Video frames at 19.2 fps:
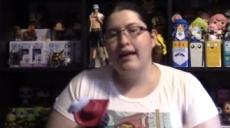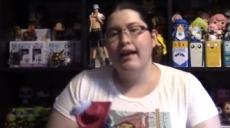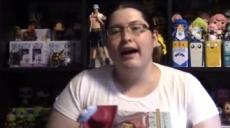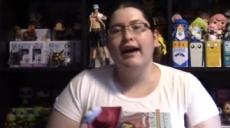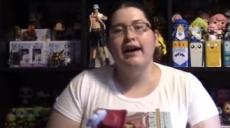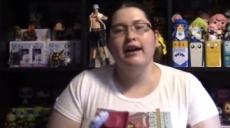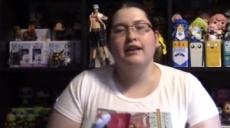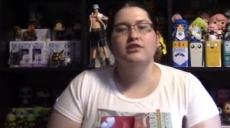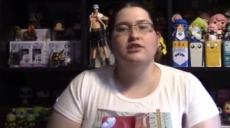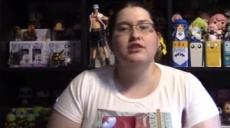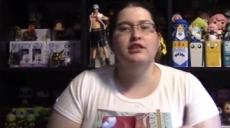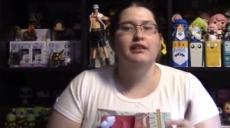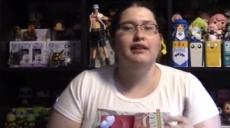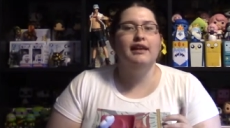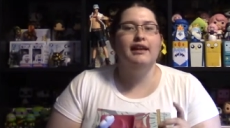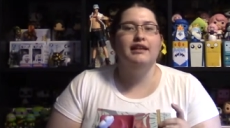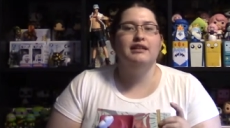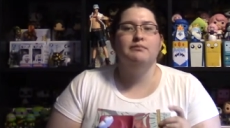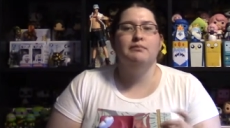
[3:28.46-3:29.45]
I actually didn't
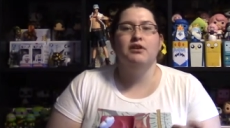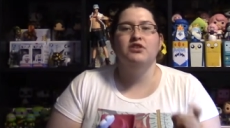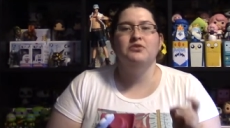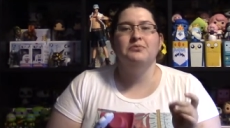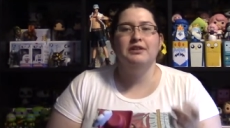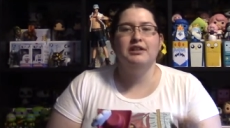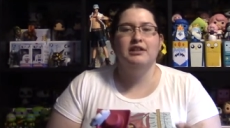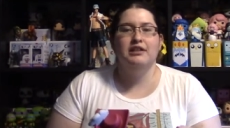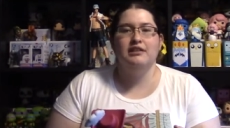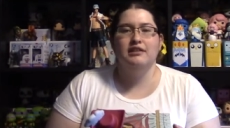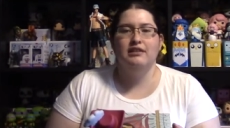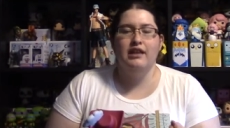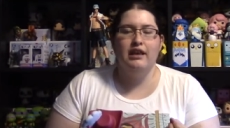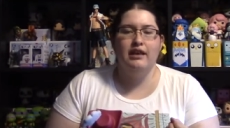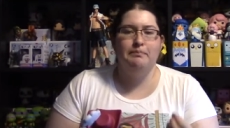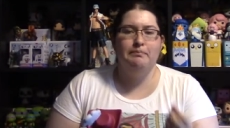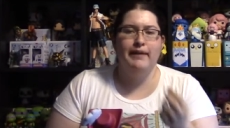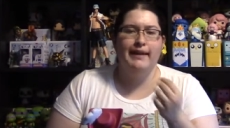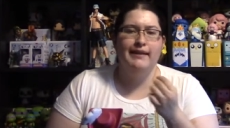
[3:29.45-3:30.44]
like as much because
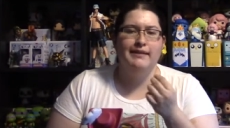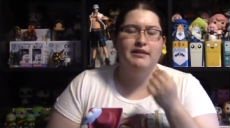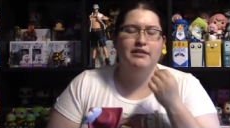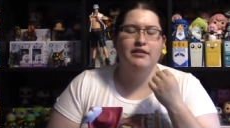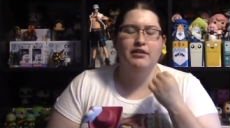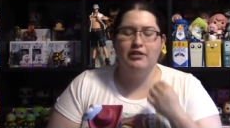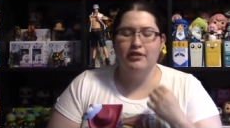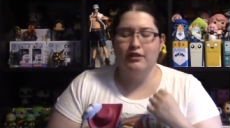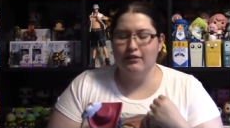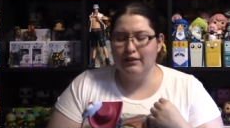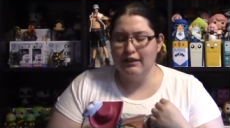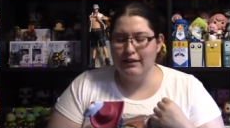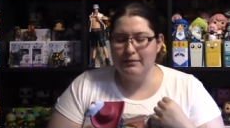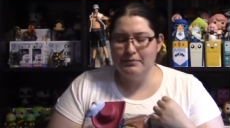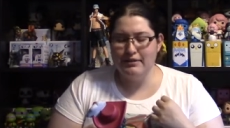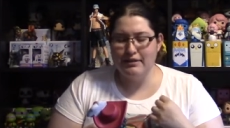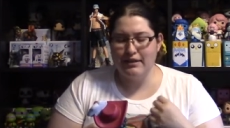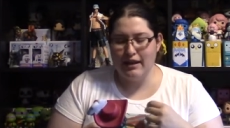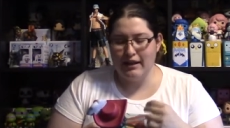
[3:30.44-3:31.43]
they painted on her
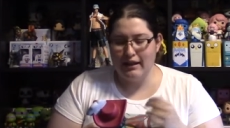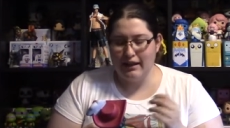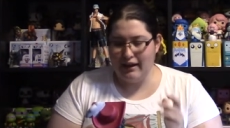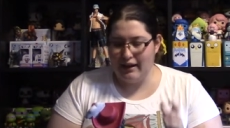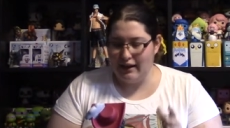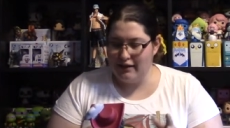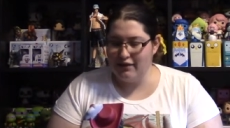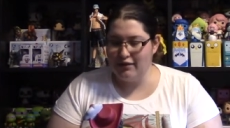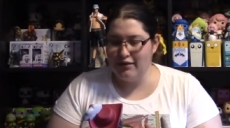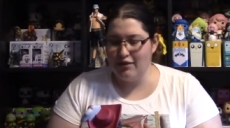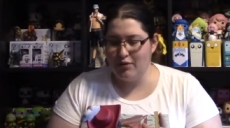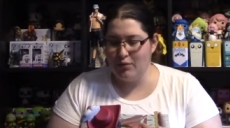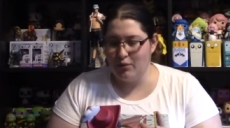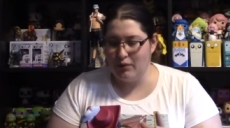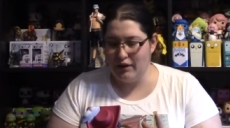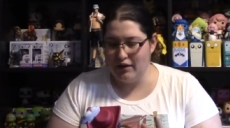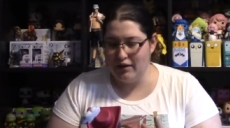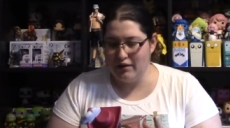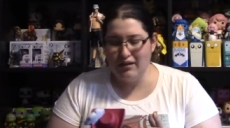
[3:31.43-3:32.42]
lips and it kind of looked
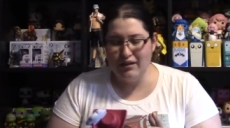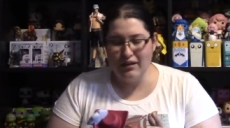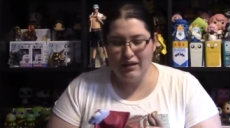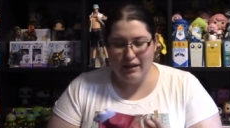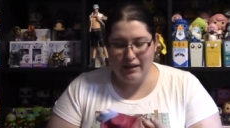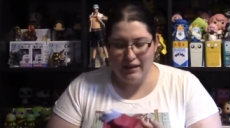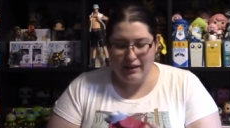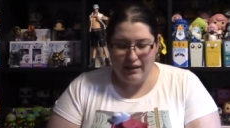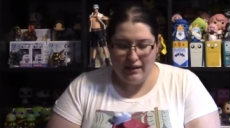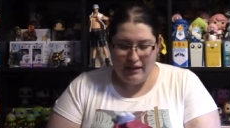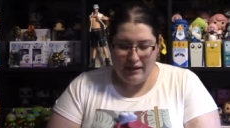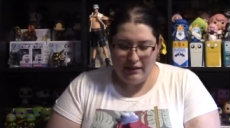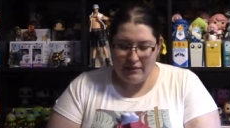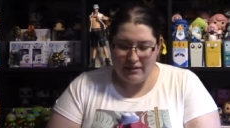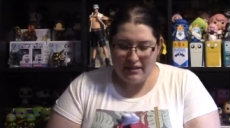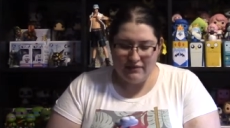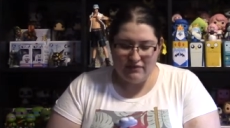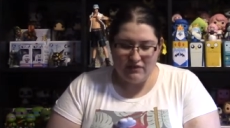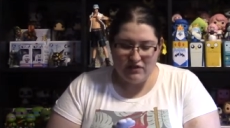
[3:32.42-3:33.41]
weird. It
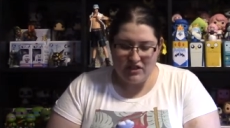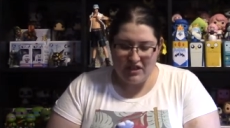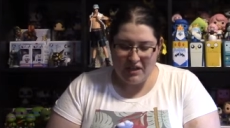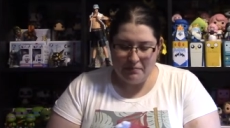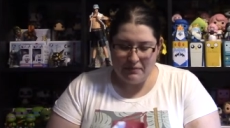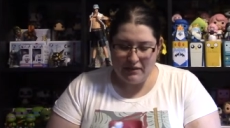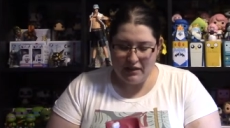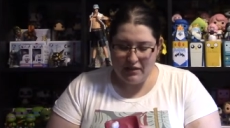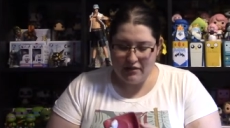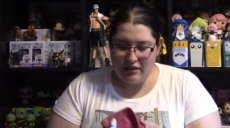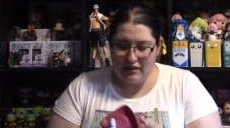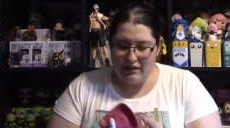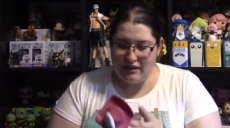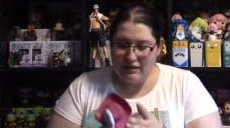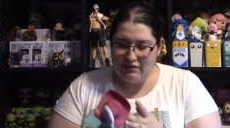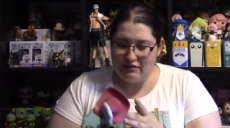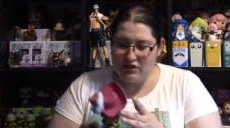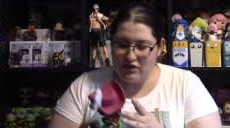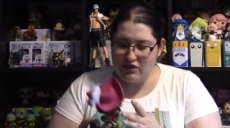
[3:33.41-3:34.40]
wasn't even shaped in or
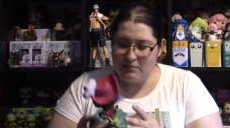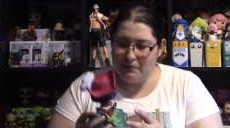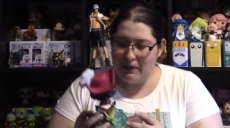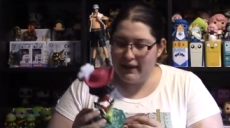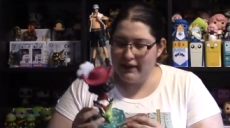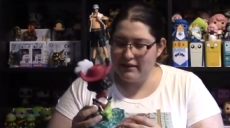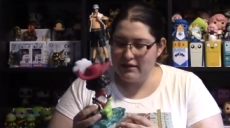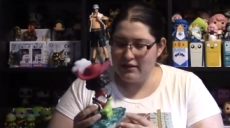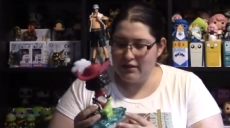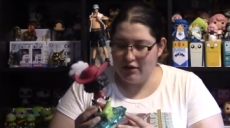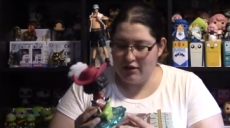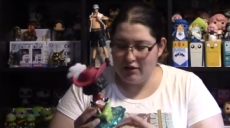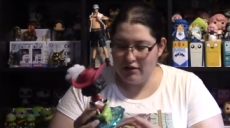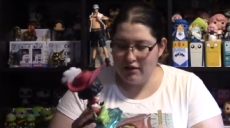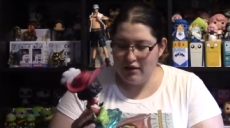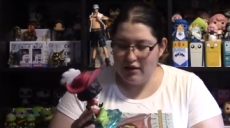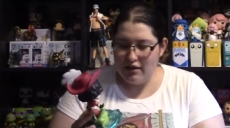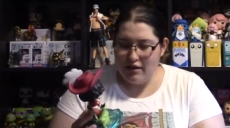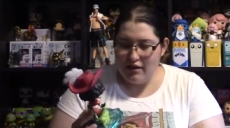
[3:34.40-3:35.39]
anything. It was just painted
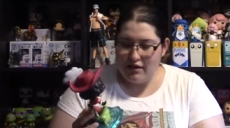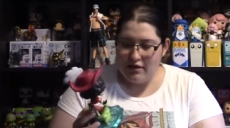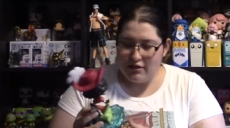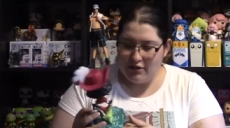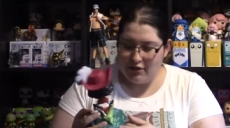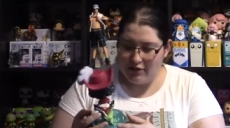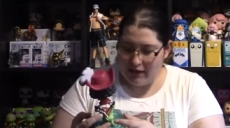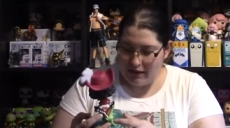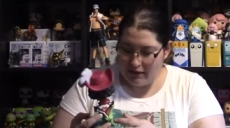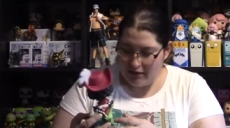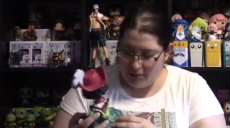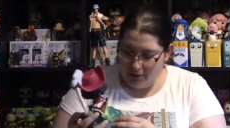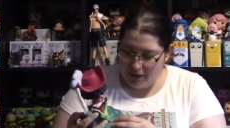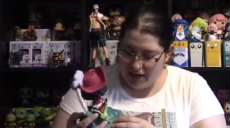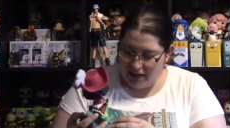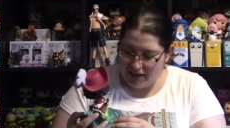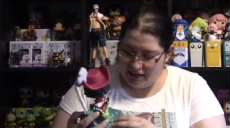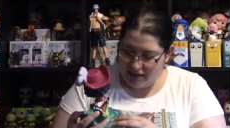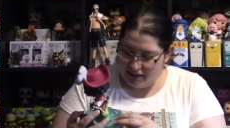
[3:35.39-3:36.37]
on. So that's
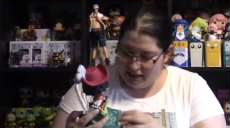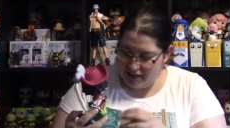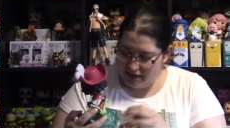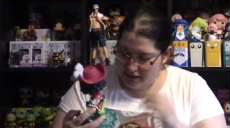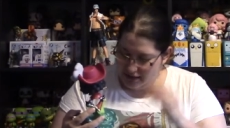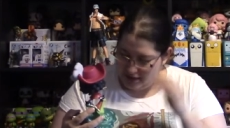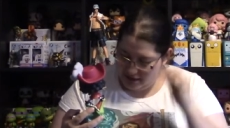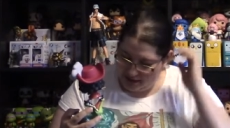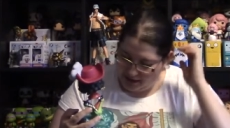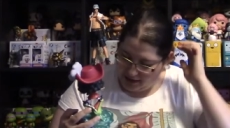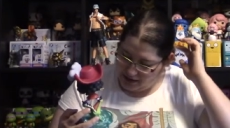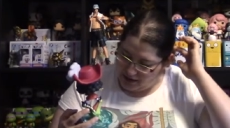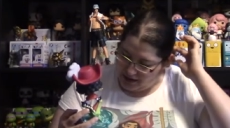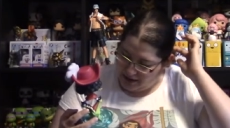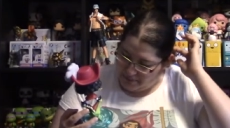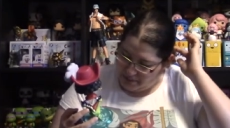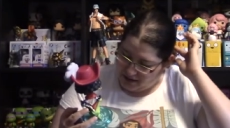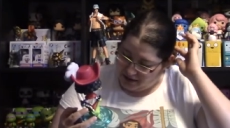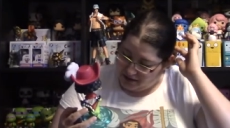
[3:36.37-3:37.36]
why I didn't get it.
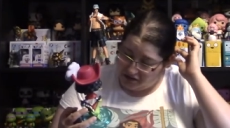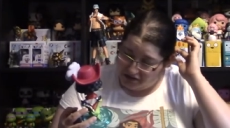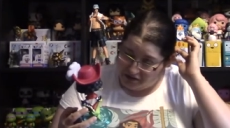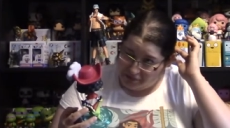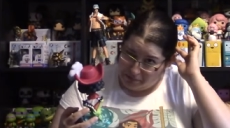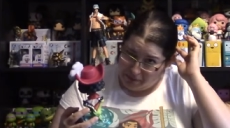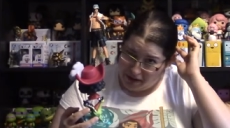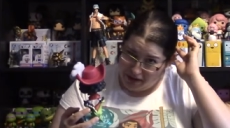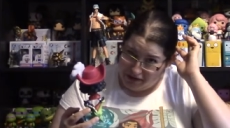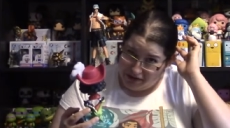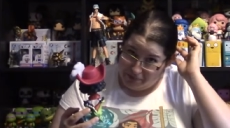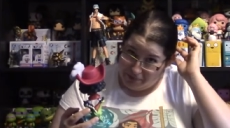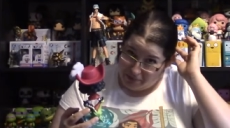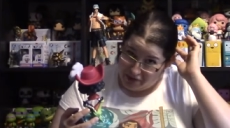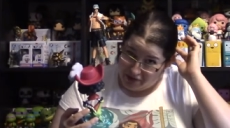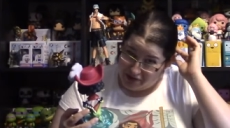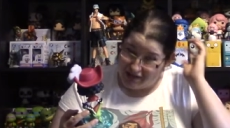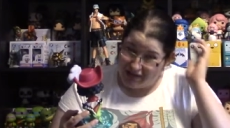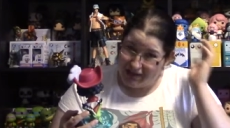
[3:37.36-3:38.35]
I bet it looked better in
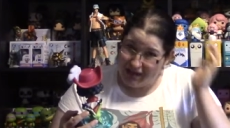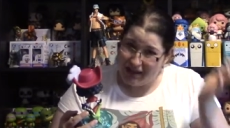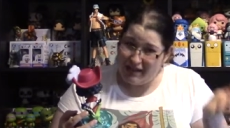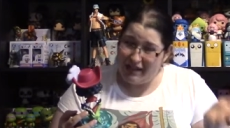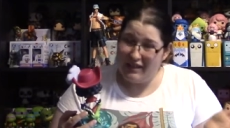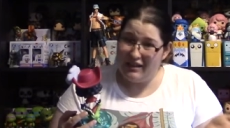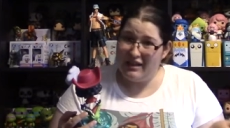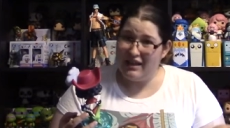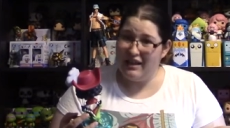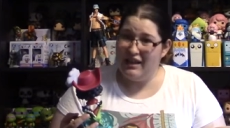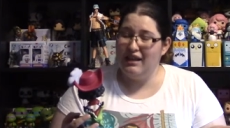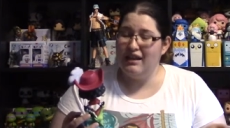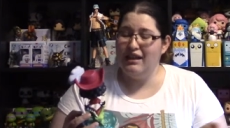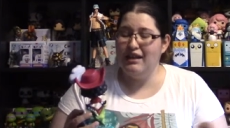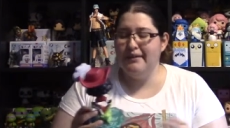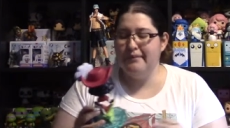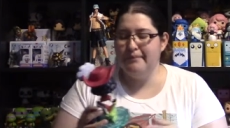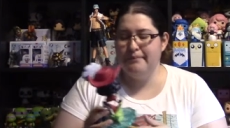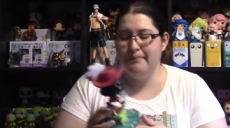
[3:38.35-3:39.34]
person than it did.